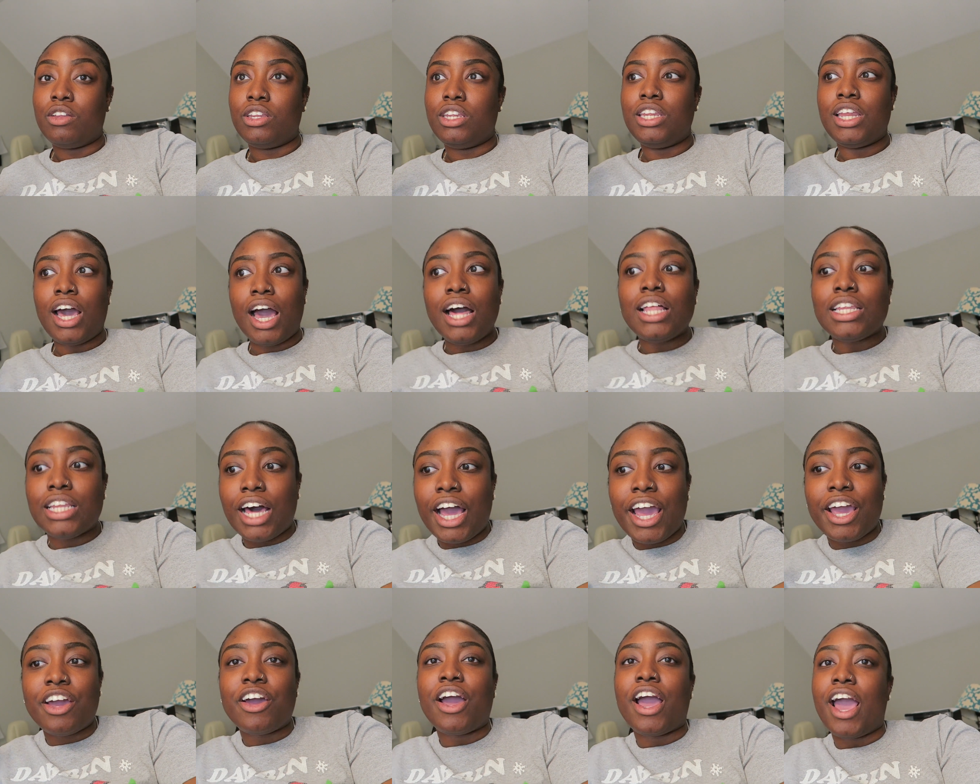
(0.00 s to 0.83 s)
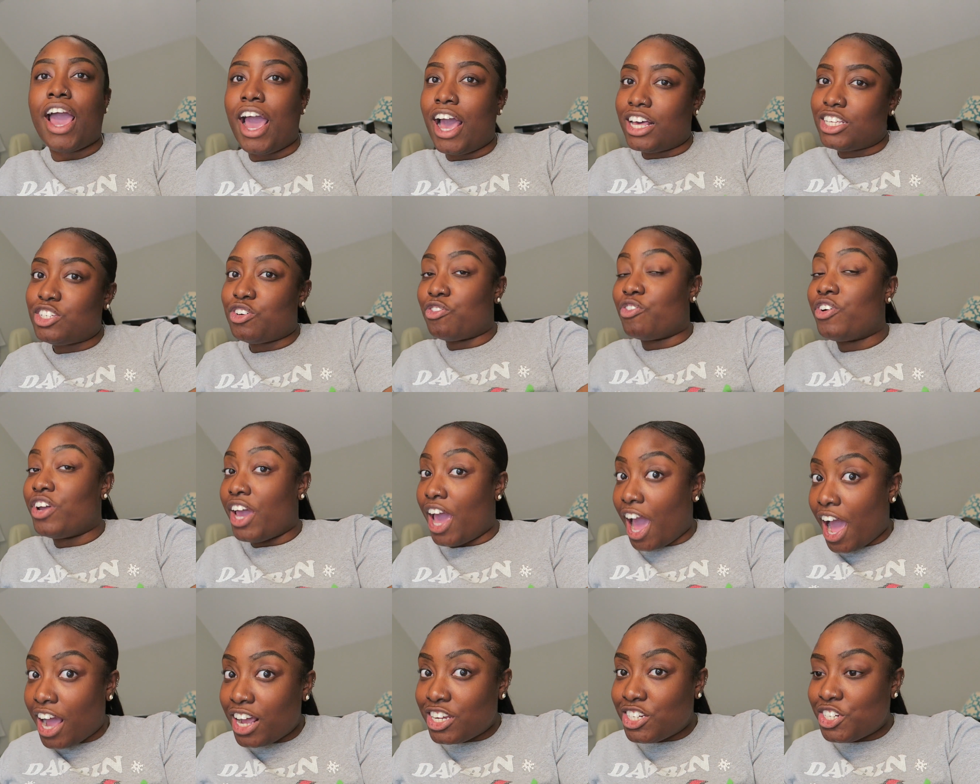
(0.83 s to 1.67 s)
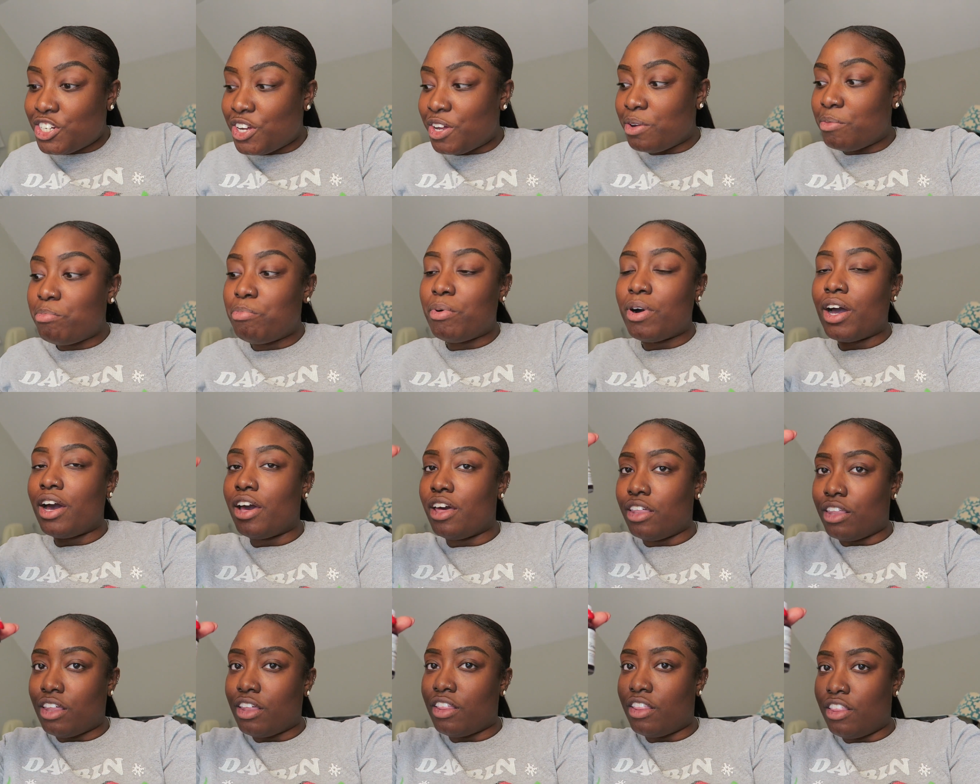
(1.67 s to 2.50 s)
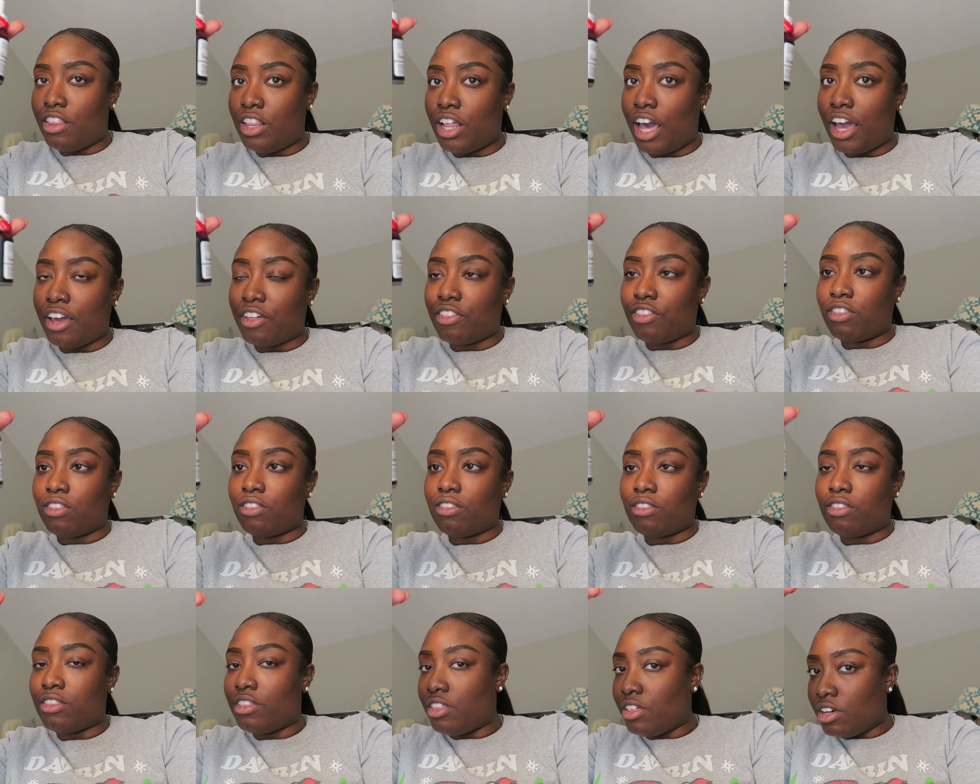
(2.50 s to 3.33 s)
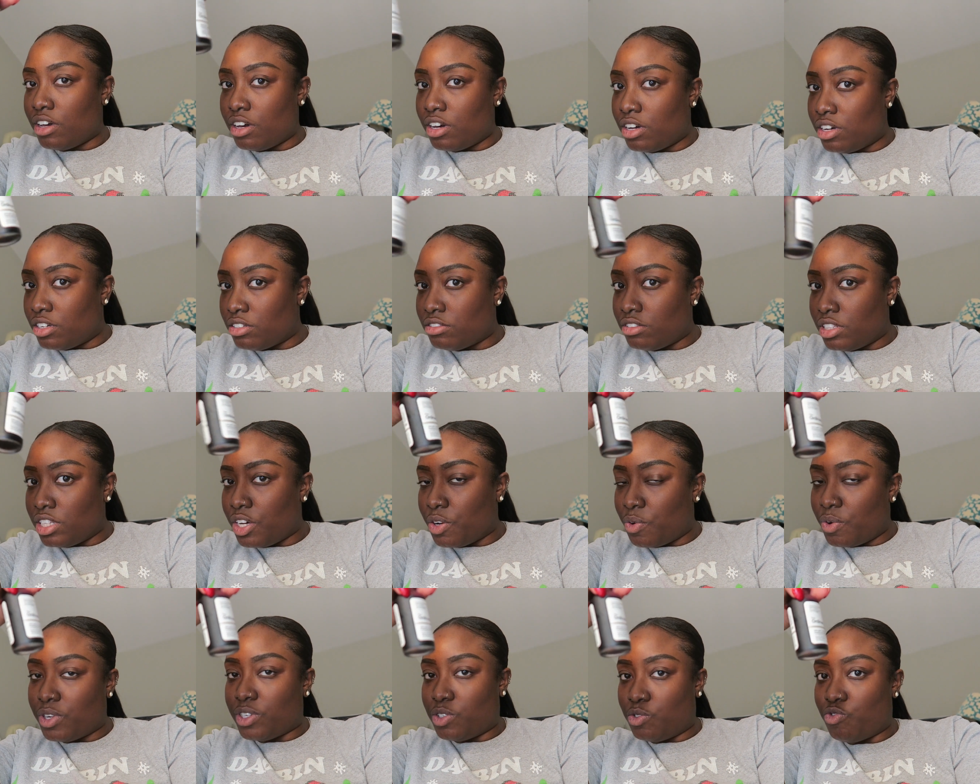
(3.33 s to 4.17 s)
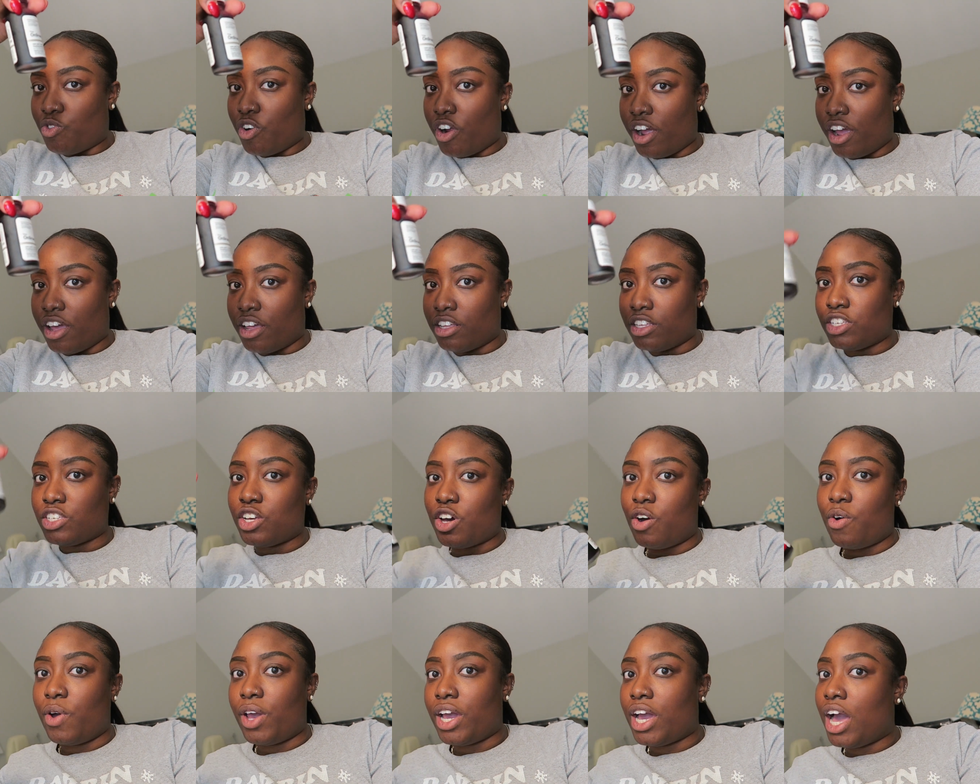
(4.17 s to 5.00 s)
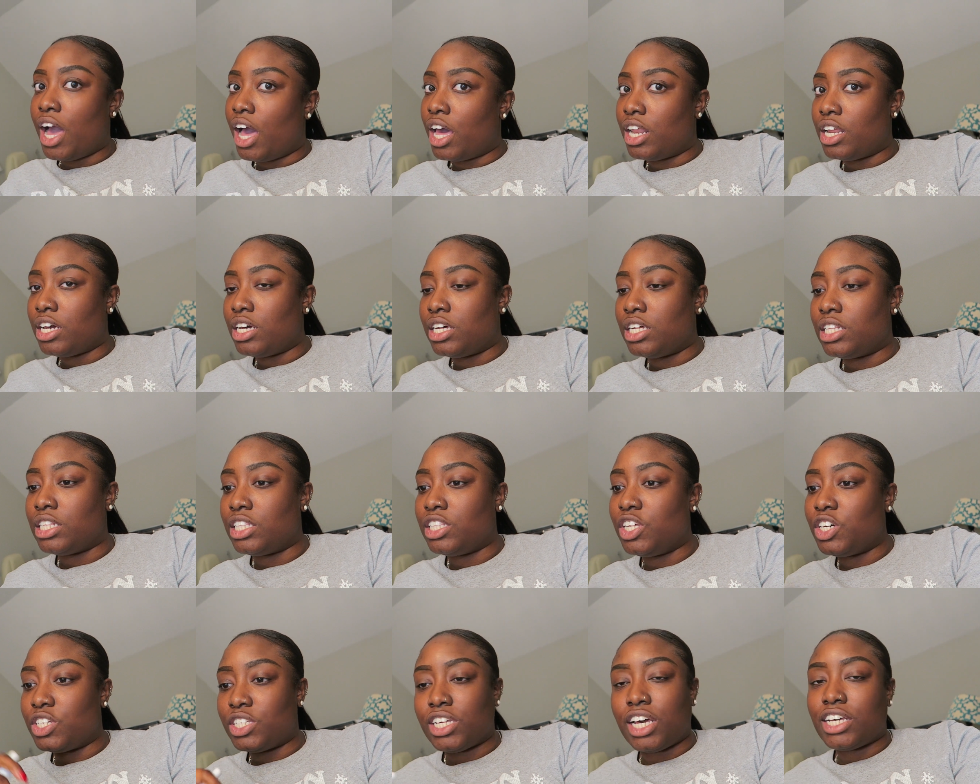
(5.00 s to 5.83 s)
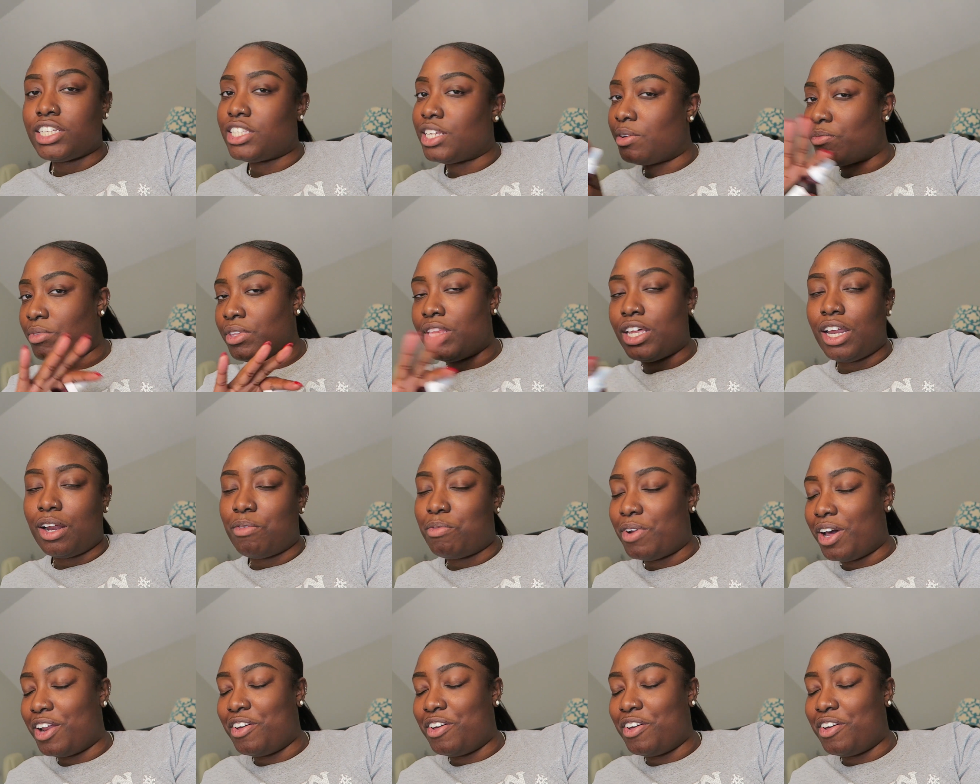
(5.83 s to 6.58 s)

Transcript: Not like as a reaction, but like the liquid is red. So it kind of looks like something that I'm